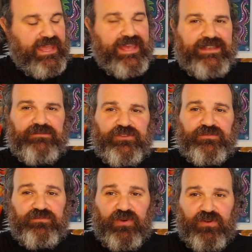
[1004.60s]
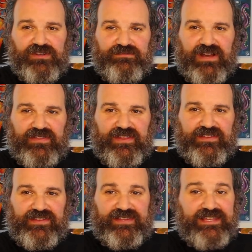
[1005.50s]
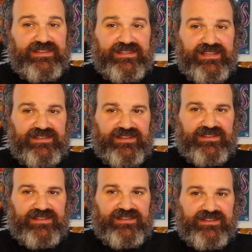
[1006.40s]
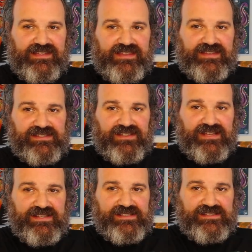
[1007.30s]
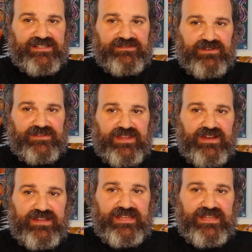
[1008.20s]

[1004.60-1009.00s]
And what's important about this is he sees this and you can see that sliding six right there.